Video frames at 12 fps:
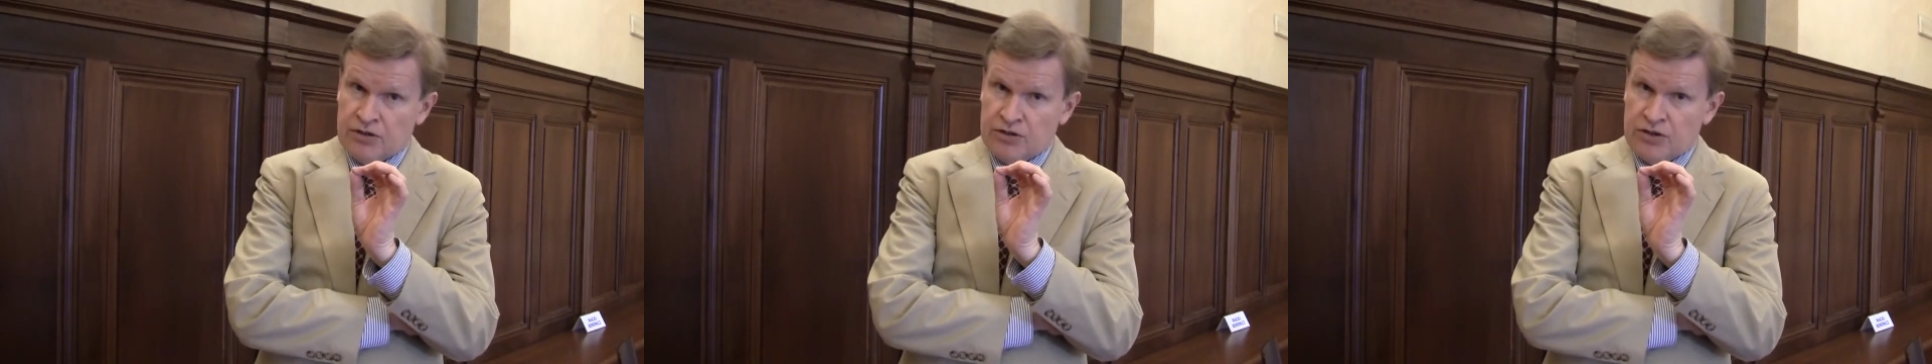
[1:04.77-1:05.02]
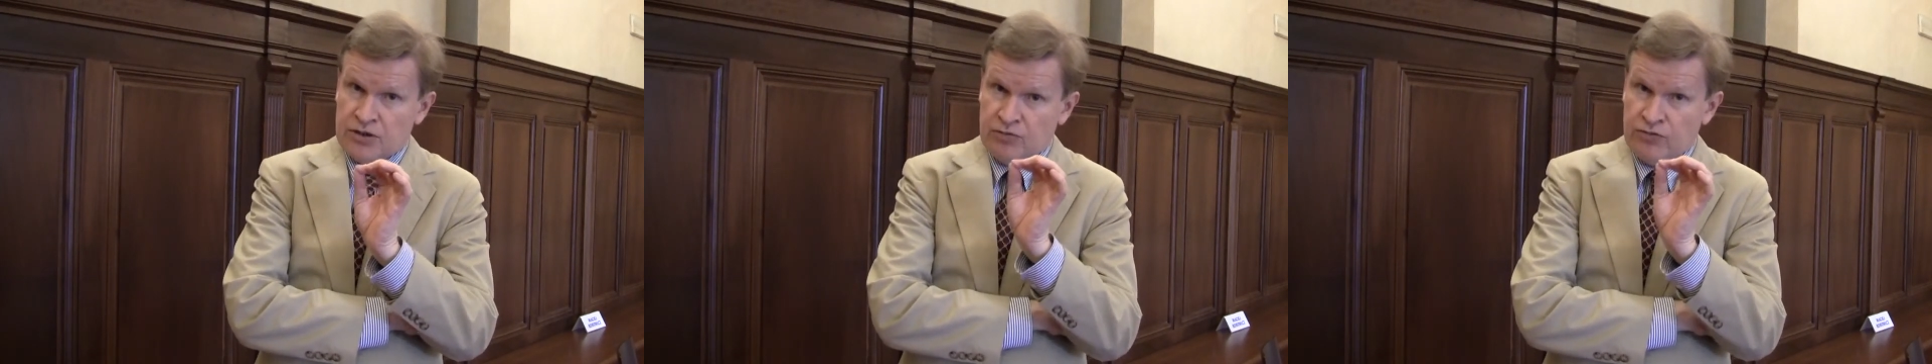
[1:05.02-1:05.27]

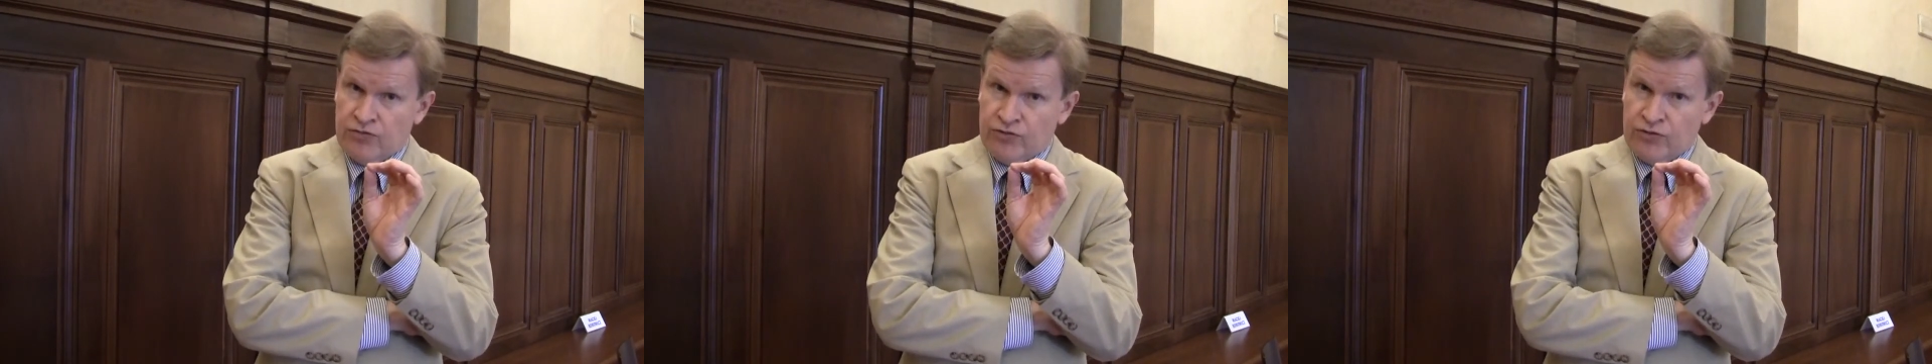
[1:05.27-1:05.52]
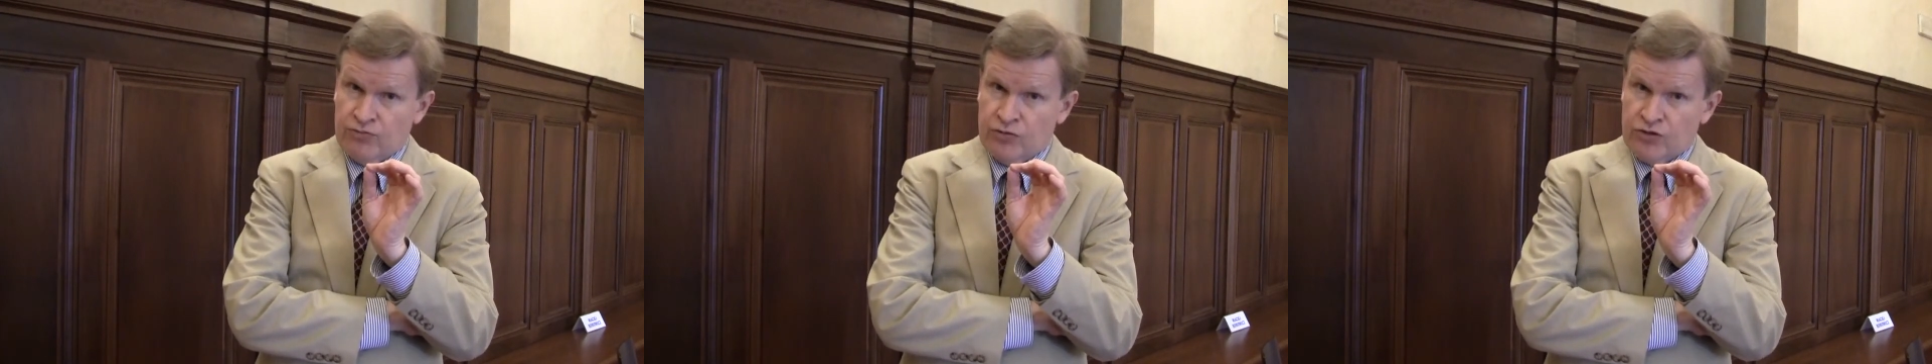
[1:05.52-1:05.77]
some of
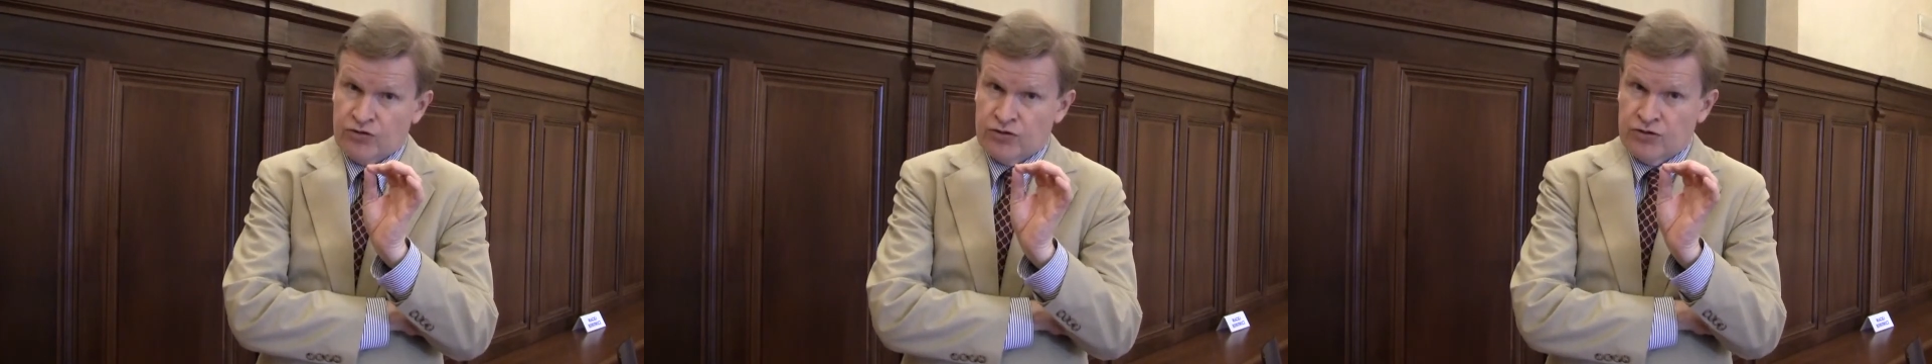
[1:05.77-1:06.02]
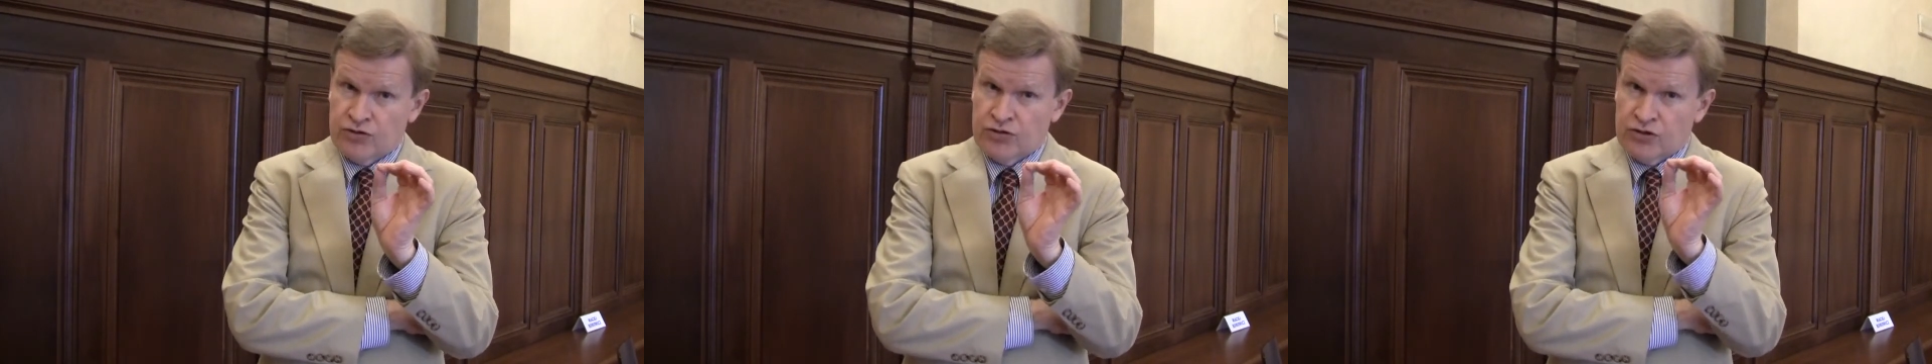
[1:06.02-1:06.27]
the
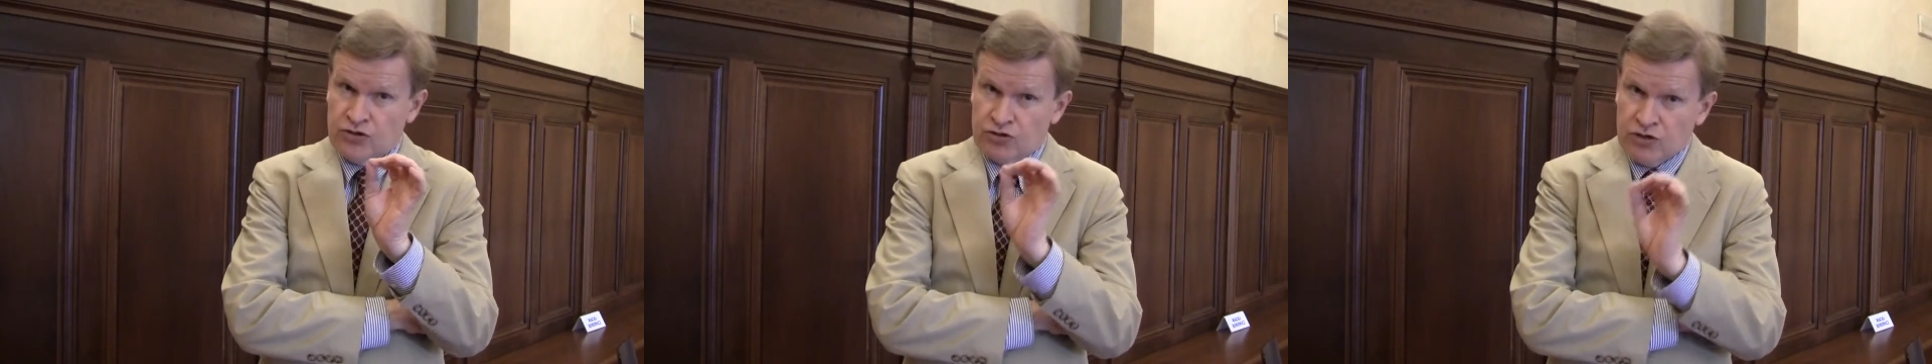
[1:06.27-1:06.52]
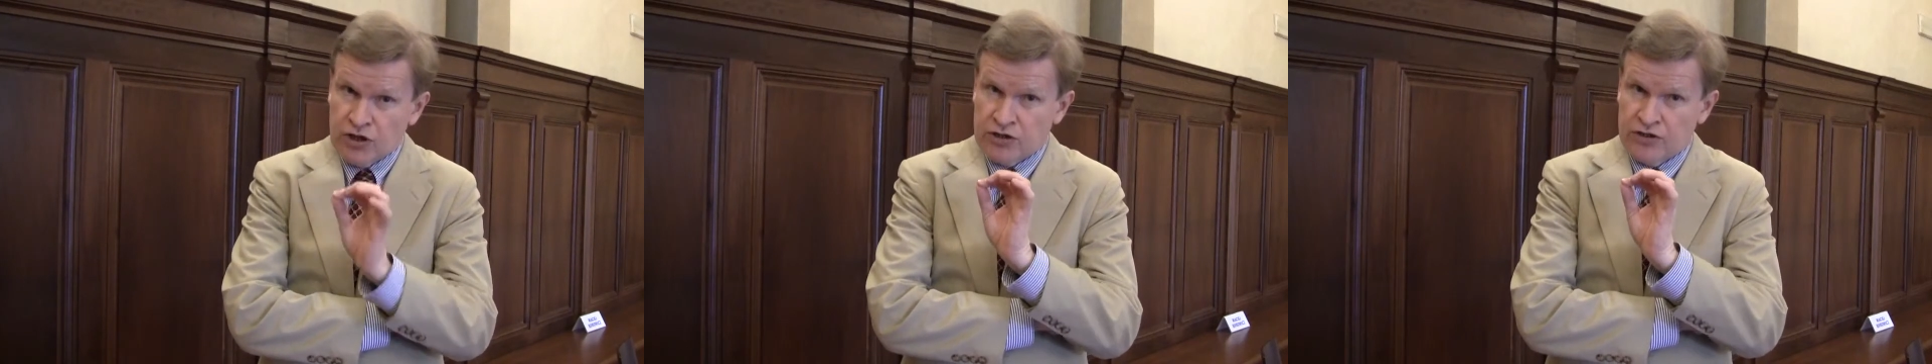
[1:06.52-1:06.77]
most
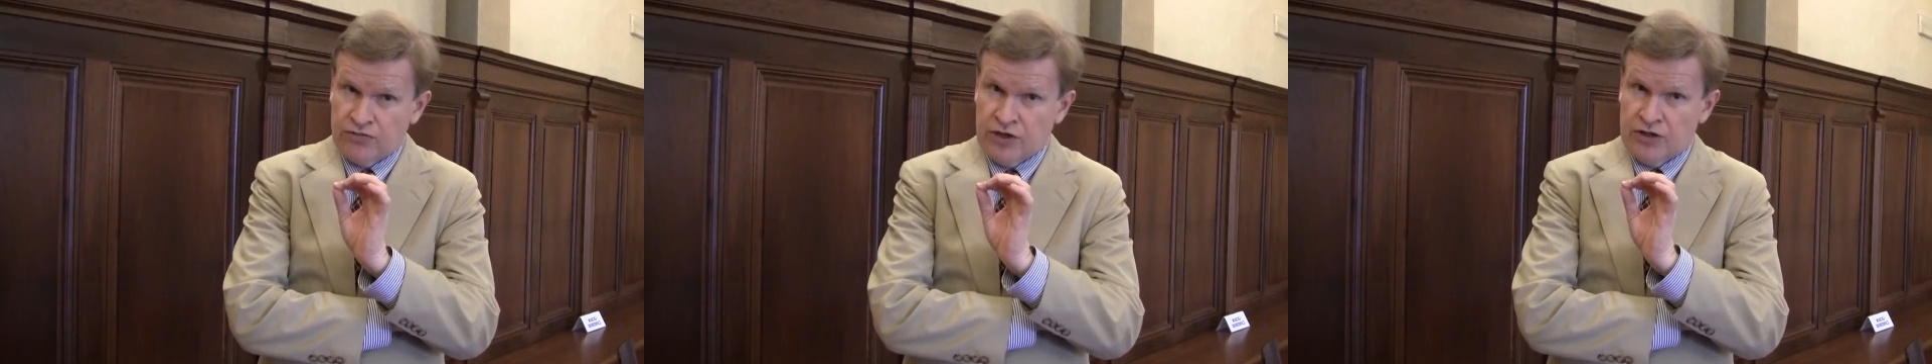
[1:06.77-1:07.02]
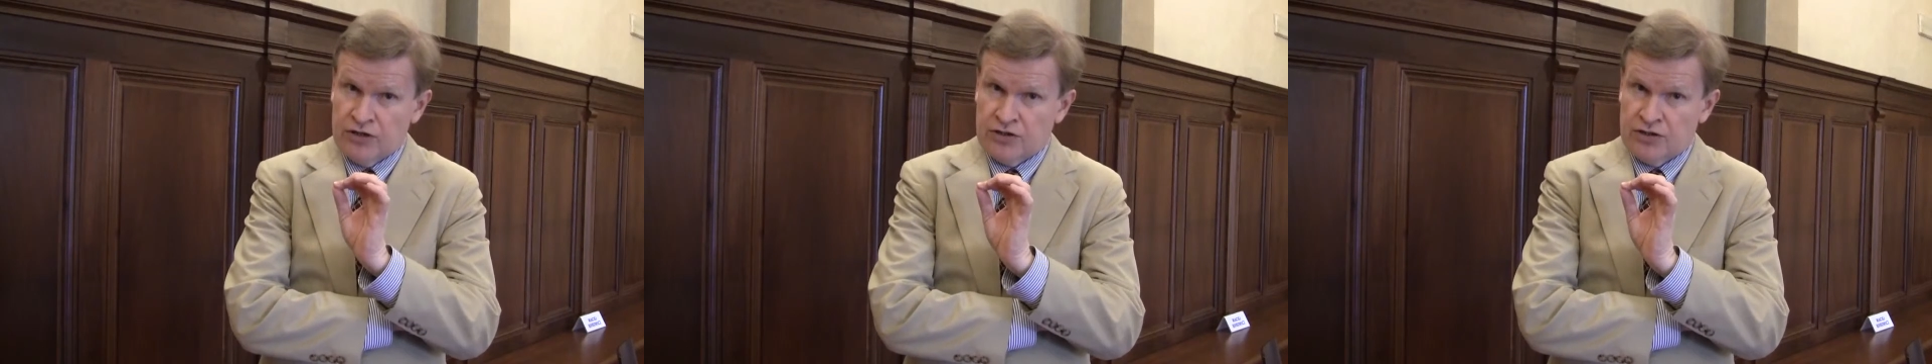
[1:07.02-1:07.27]
destructive
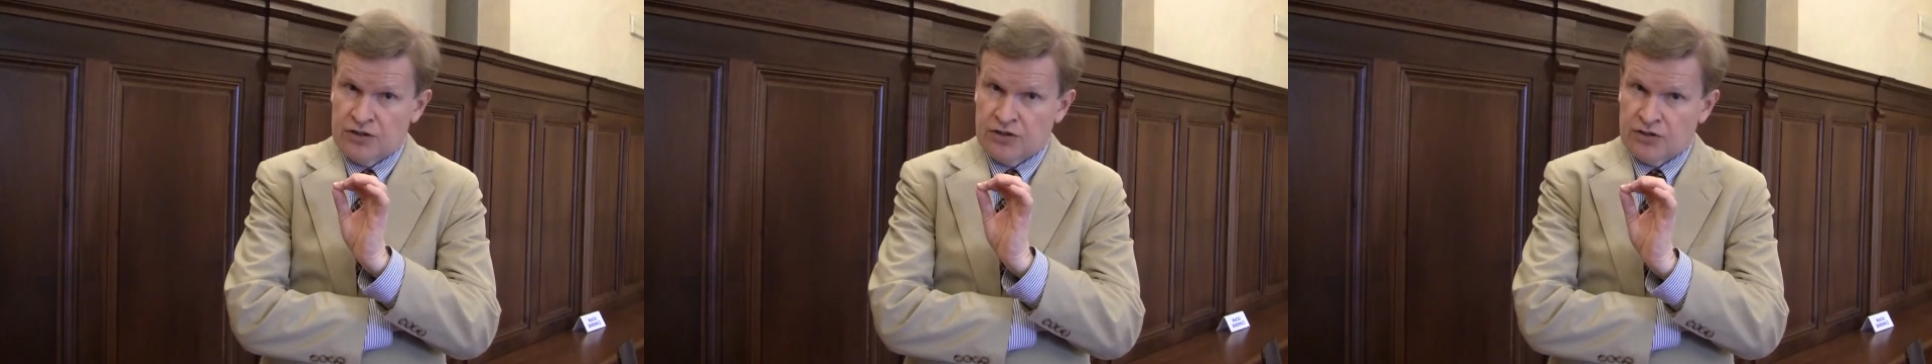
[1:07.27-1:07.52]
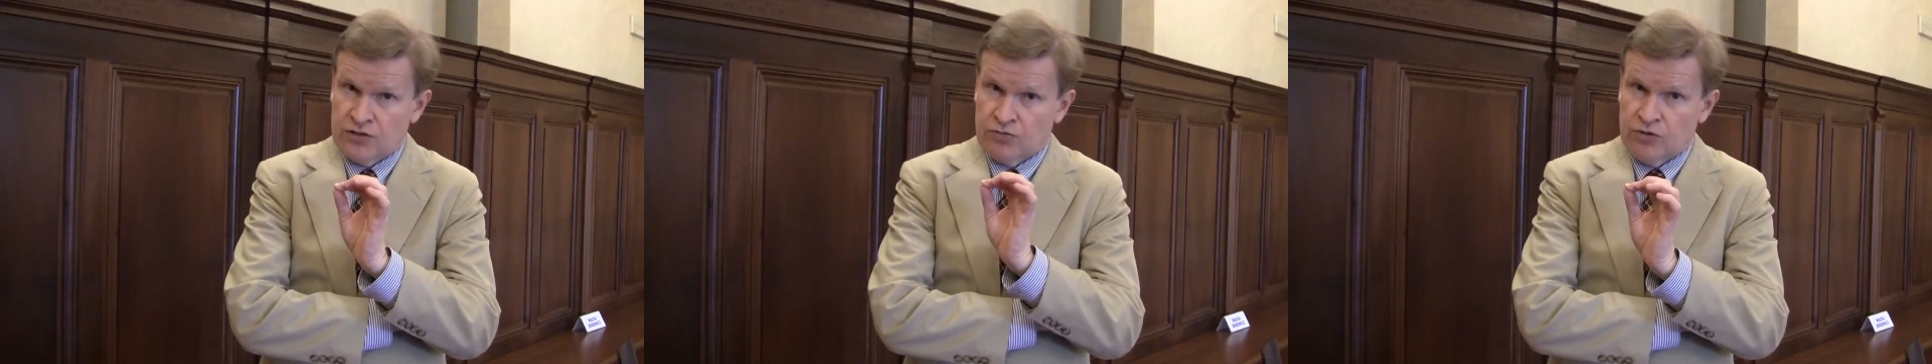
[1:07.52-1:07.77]
tendencies
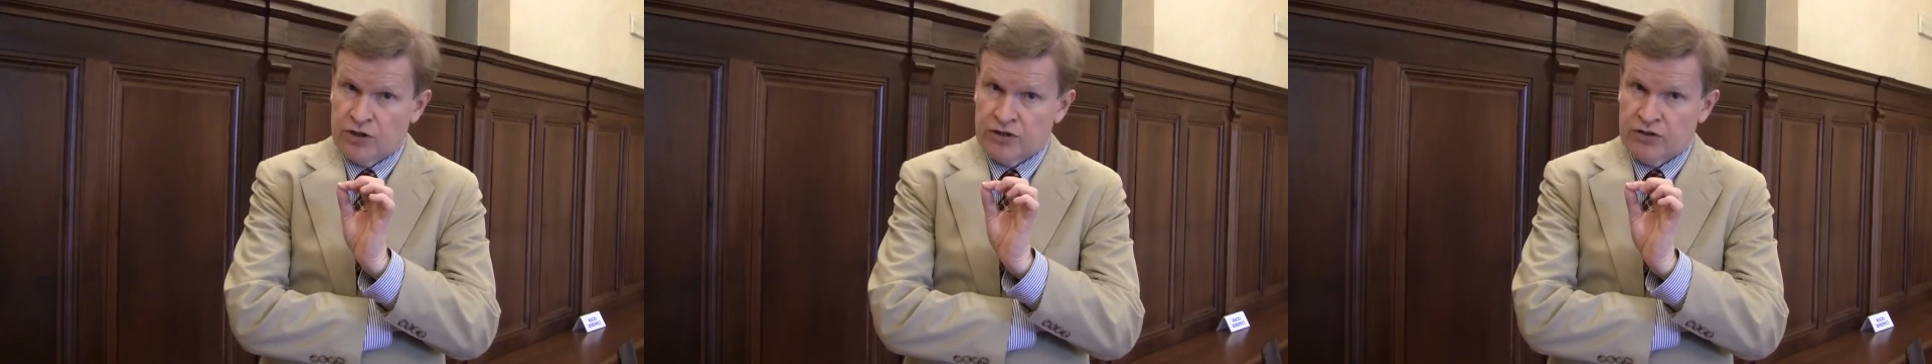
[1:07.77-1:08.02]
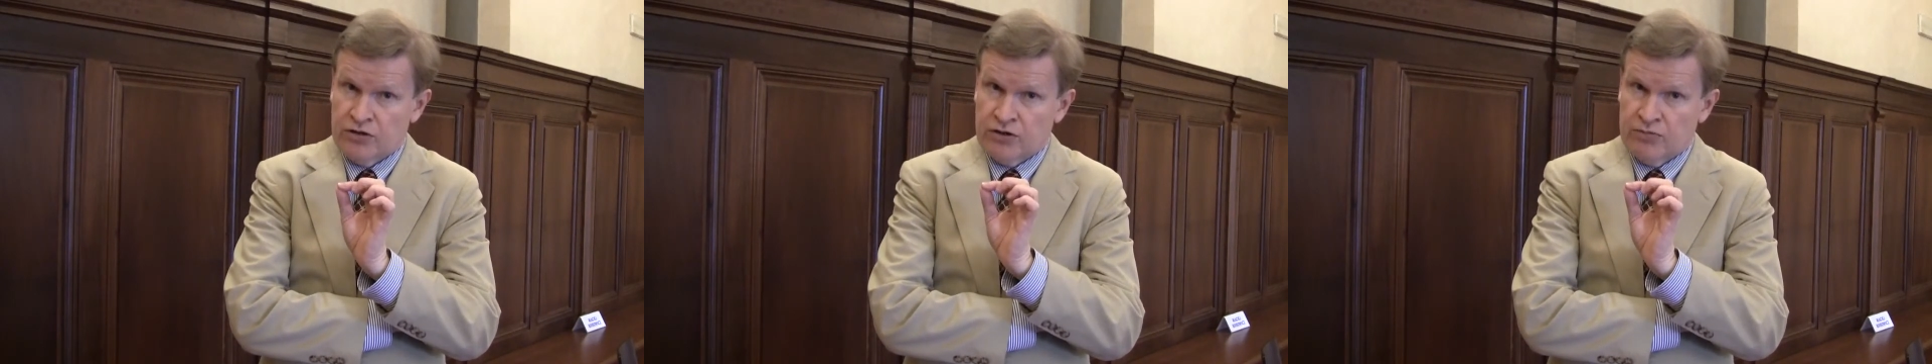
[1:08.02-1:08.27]
in the world
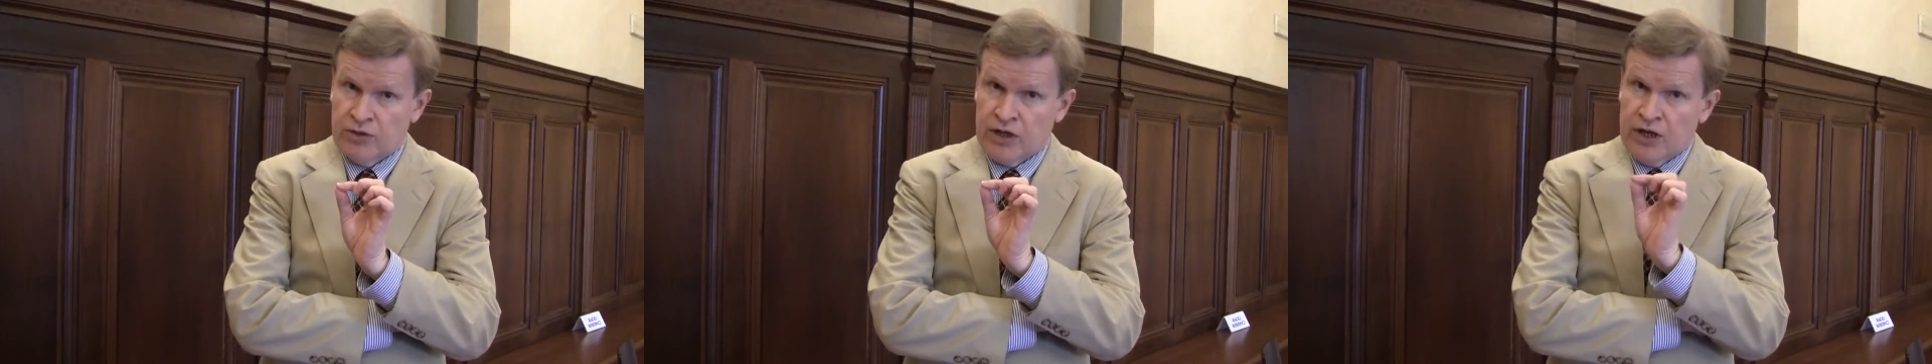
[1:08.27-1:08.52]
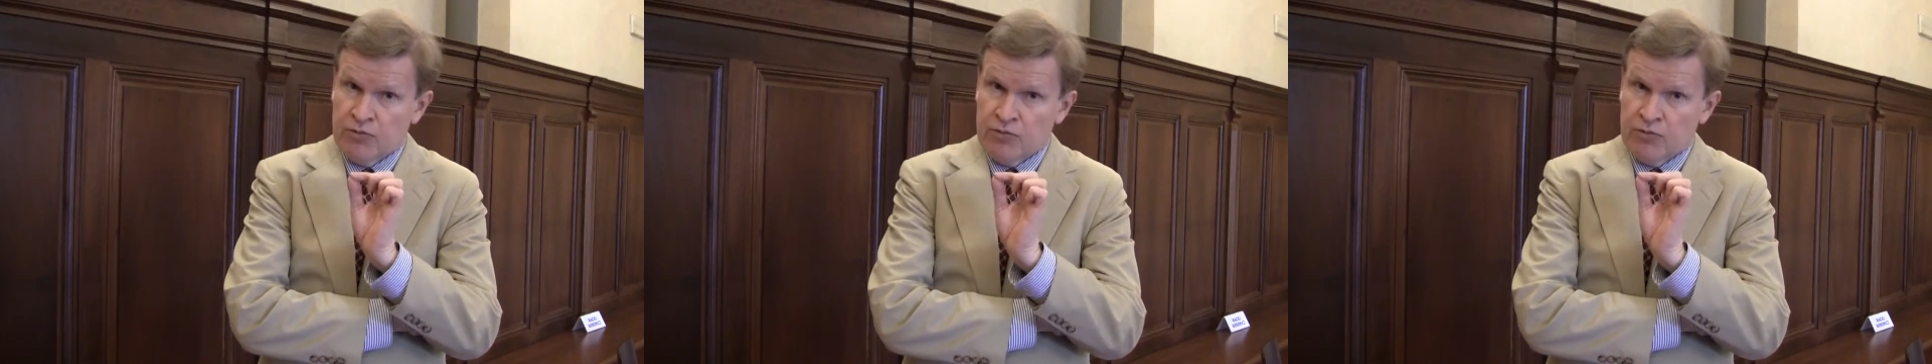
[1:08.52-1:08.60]
economy.